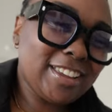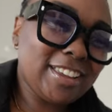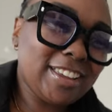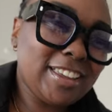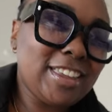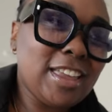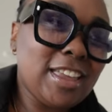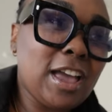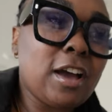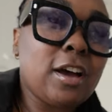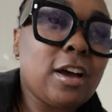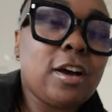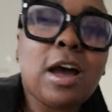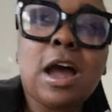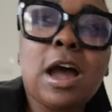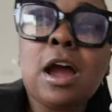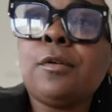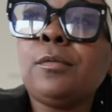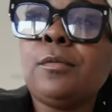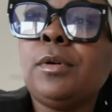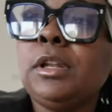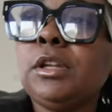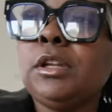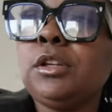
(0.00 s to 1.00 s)
Y'all, I
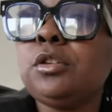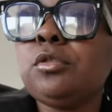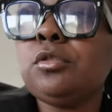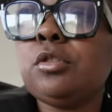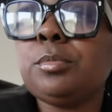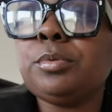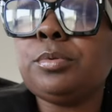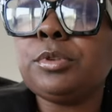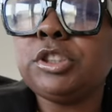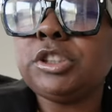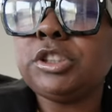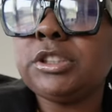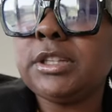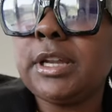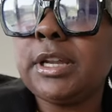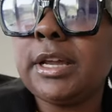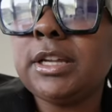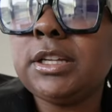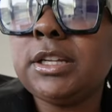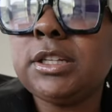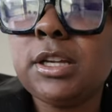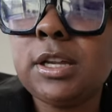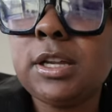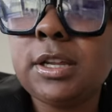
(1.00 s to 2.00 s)
really do
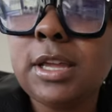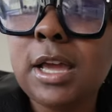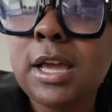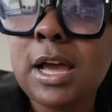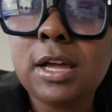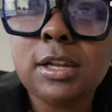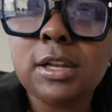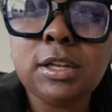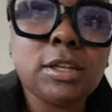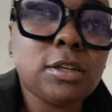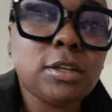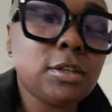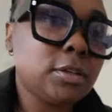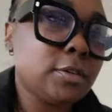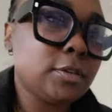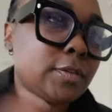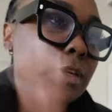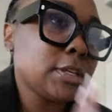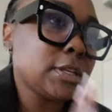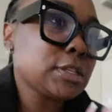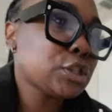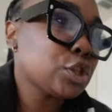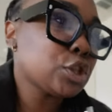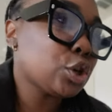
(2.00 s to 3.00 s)
appreciate y'all love
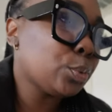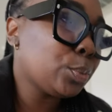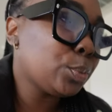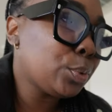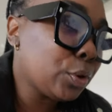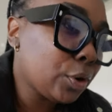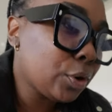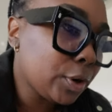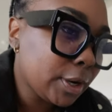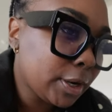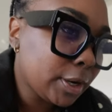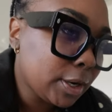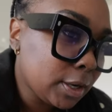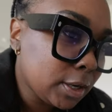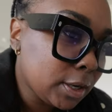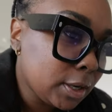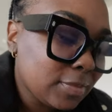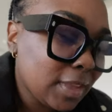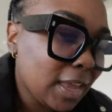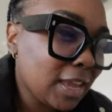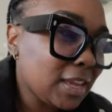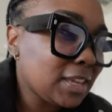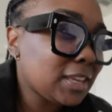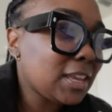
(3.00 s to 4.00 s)
and support.
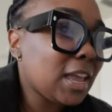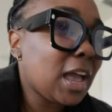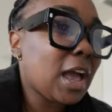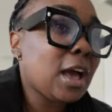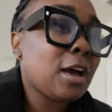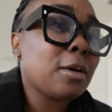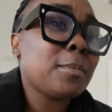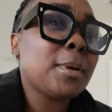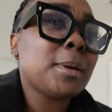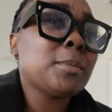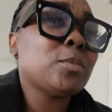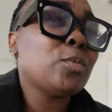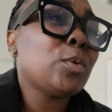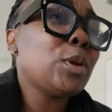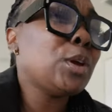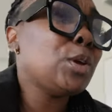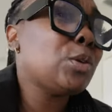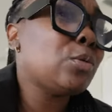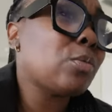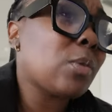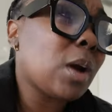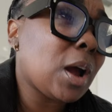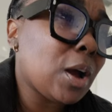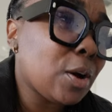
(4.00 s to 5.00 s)
Thank y'all, baby. We
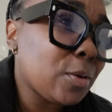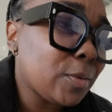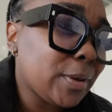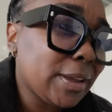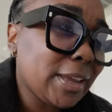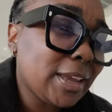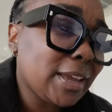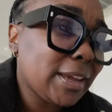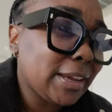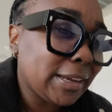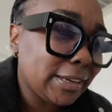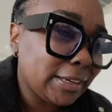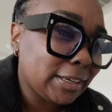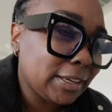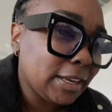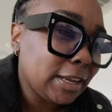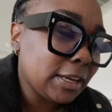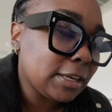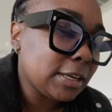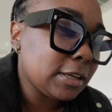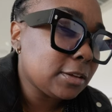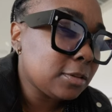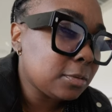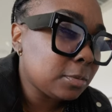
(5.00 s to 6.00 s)
growing,
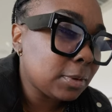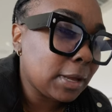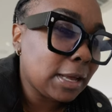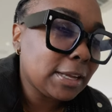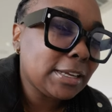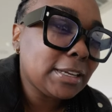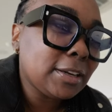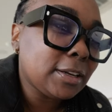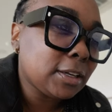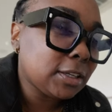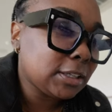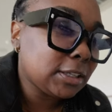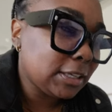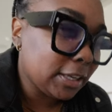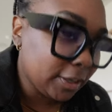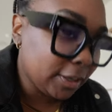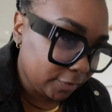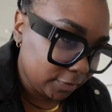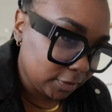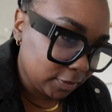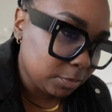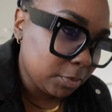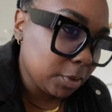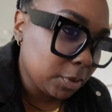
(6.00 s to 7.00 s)
and it'll it'll
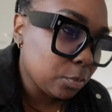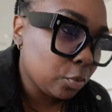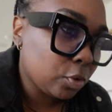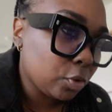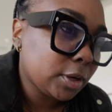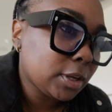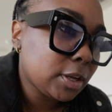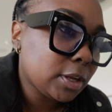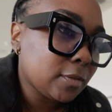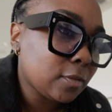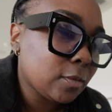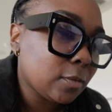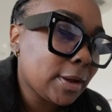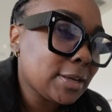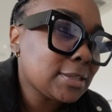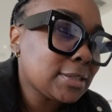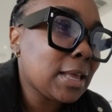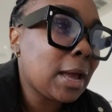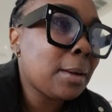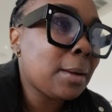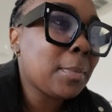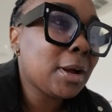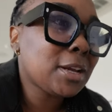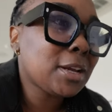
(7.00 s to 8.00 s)
definitely be more giveaways.
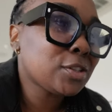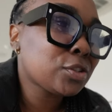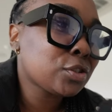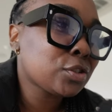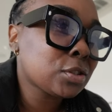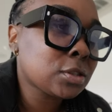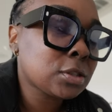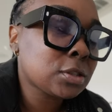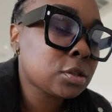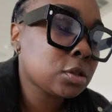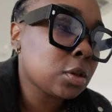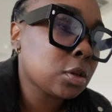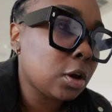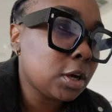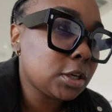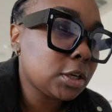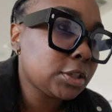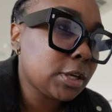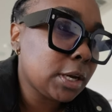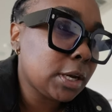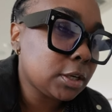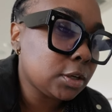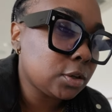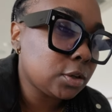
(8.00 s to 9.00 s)
I might start
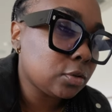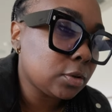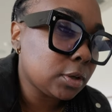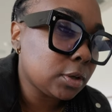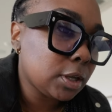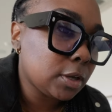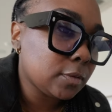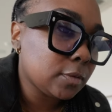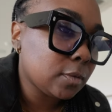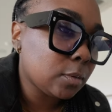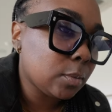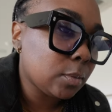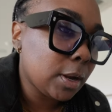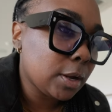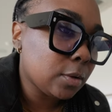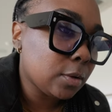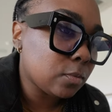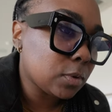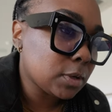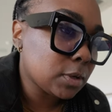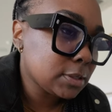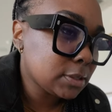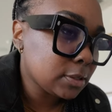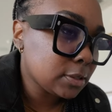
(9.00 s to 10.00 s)
trying to do a giveaway
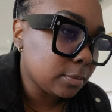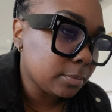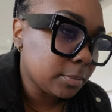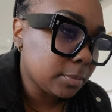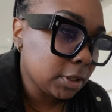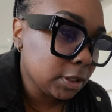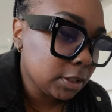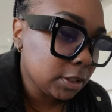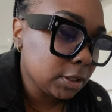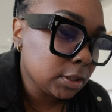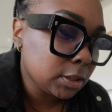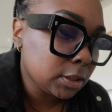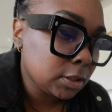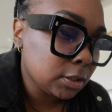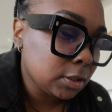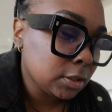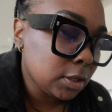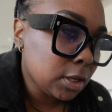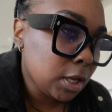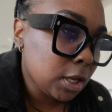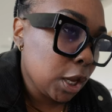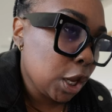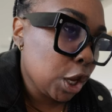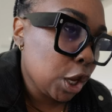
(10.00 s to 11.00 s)
once a month.
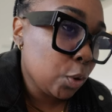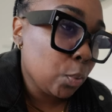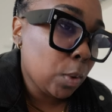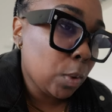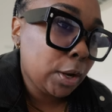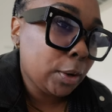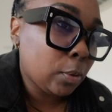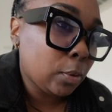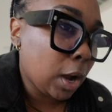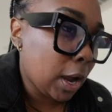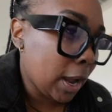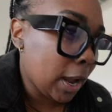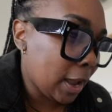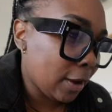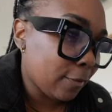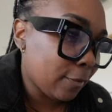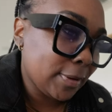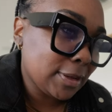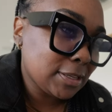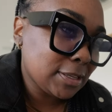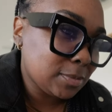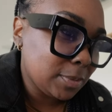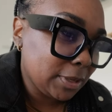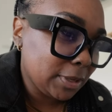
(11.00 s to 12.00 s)
It won't
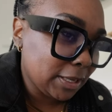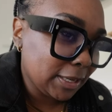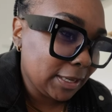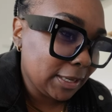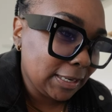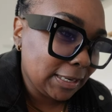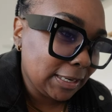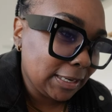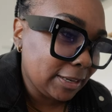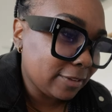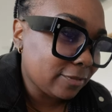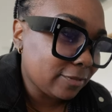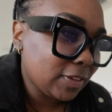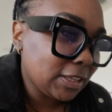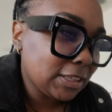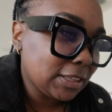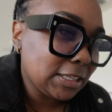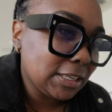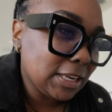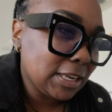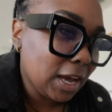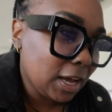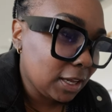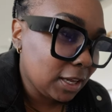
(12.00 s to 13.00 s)
always be one hundred
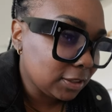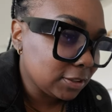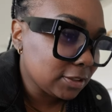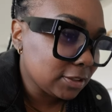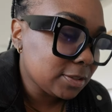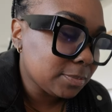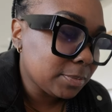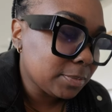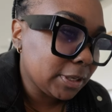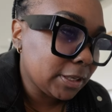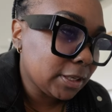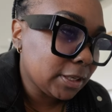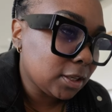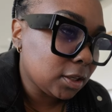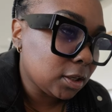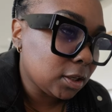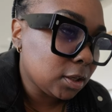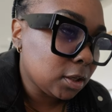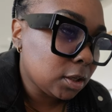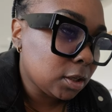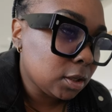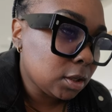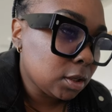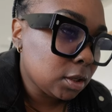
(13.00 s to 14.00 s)
fifty dollars, but
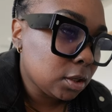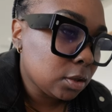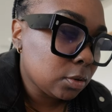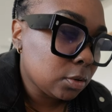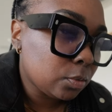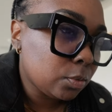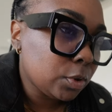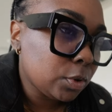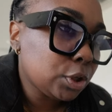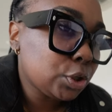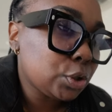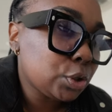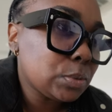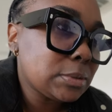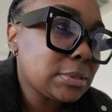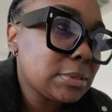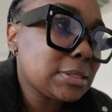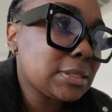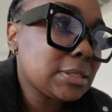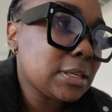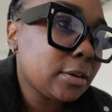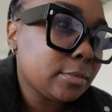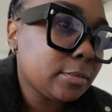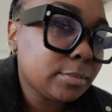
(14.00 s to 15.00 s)
we'll do
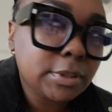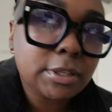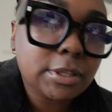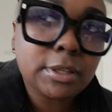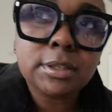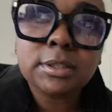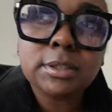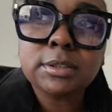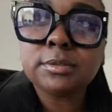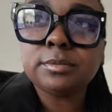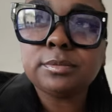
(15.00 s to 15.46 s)
something.